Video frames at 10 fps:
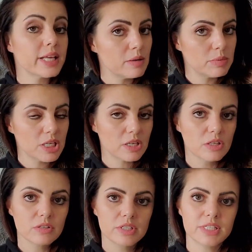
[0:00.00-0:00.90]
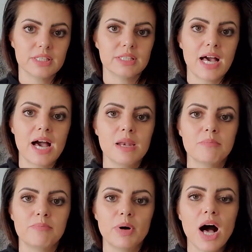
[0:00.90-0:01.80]
can be included in
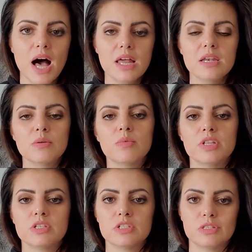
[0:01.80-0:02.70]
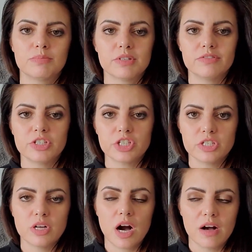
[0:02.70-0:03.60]
that, but with
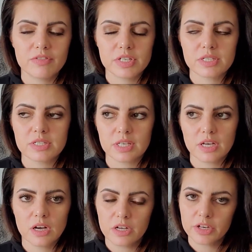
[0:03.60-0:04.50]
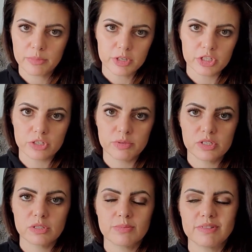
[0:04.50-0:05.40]
supervision, obviously. All, your bird should be
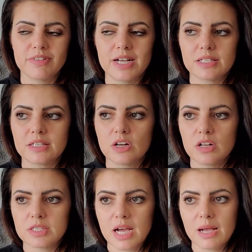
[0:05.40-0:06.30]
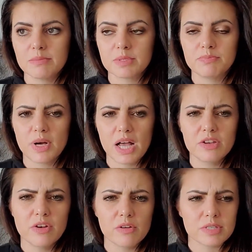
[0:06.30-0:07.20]
supervised at all times, but
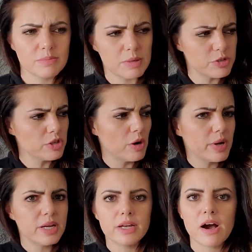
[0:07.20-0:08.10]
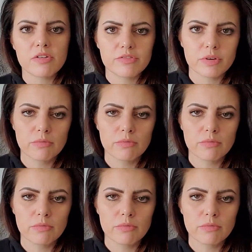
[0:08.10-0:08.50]
you know, sometimes you go in and out of a